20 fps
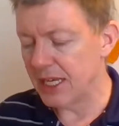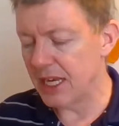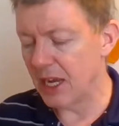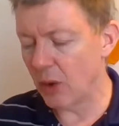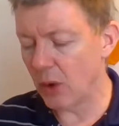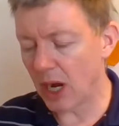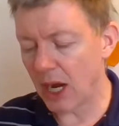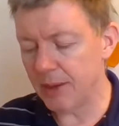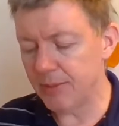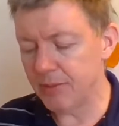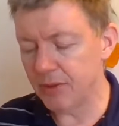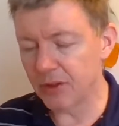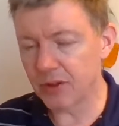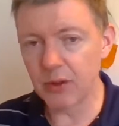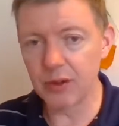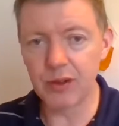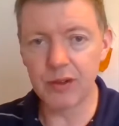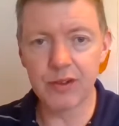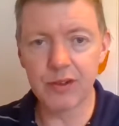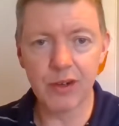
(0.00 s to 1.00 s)
Now, I'm
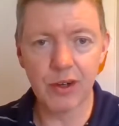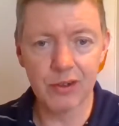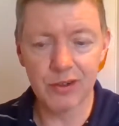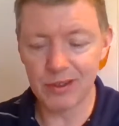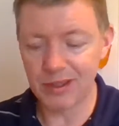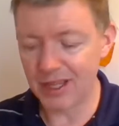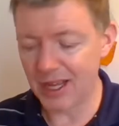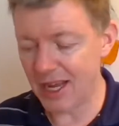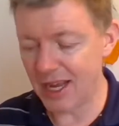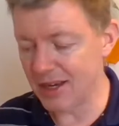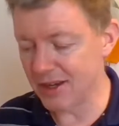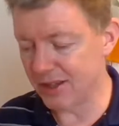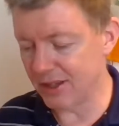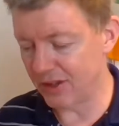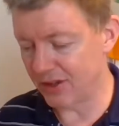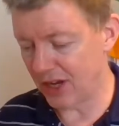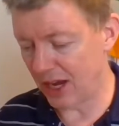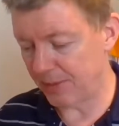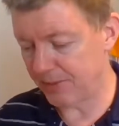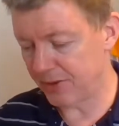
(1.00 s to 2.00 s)
just going to turn to the end of
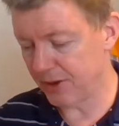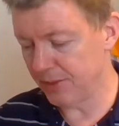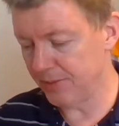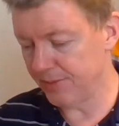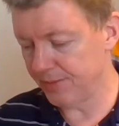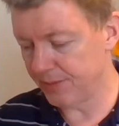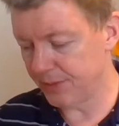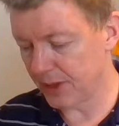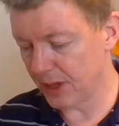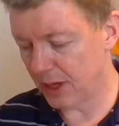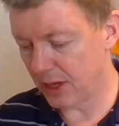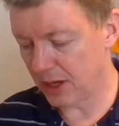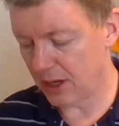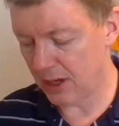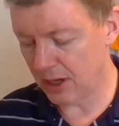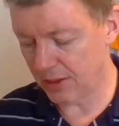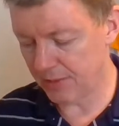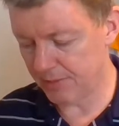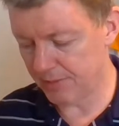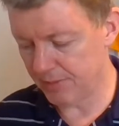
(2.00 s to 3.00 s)
the chapter
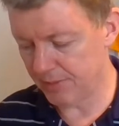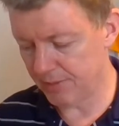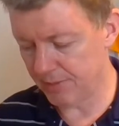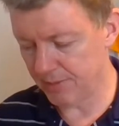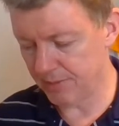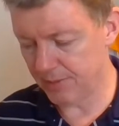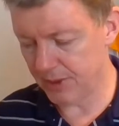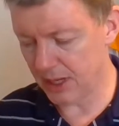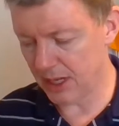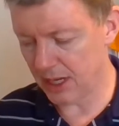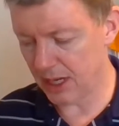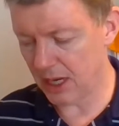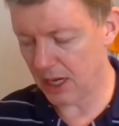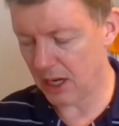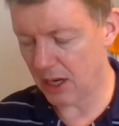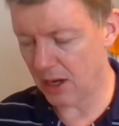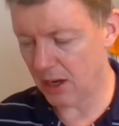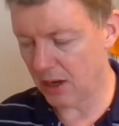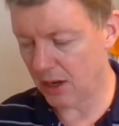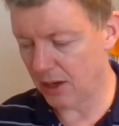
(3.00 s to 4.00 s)

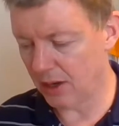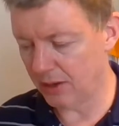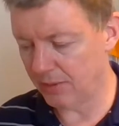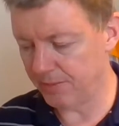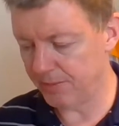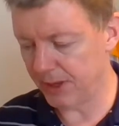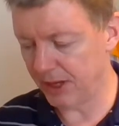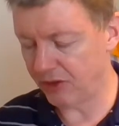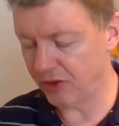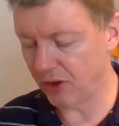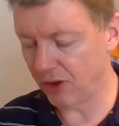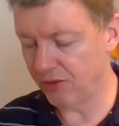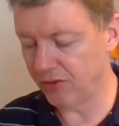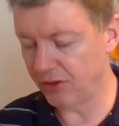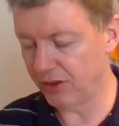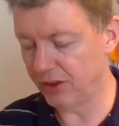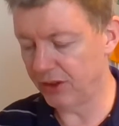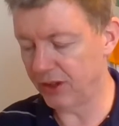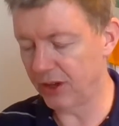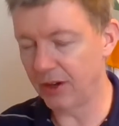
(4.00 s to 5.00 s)
on page
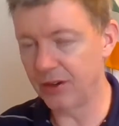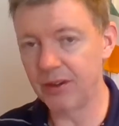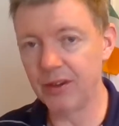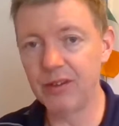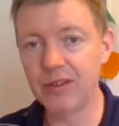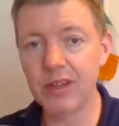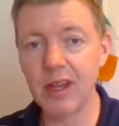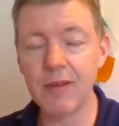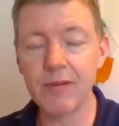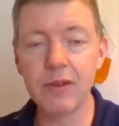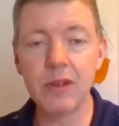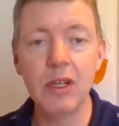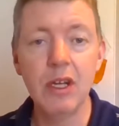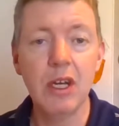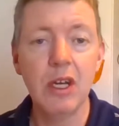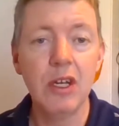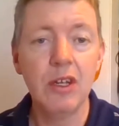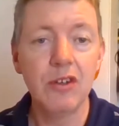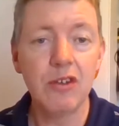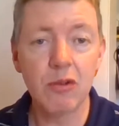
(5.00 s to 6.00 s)
137
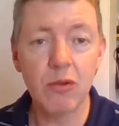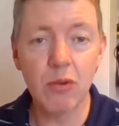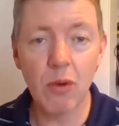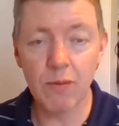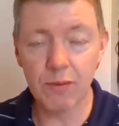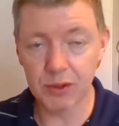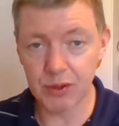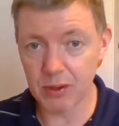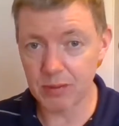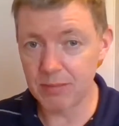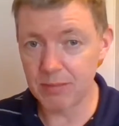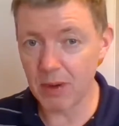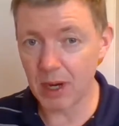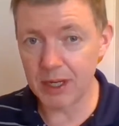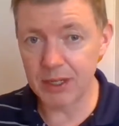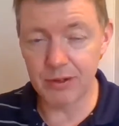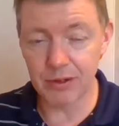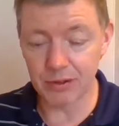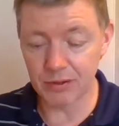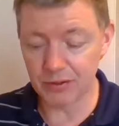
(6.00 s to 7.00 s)
to go over the
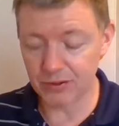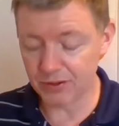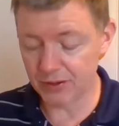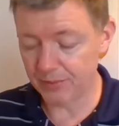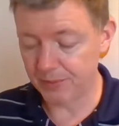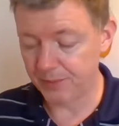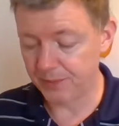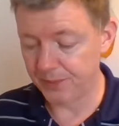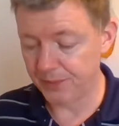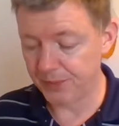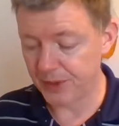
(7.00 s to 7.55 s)
reminders,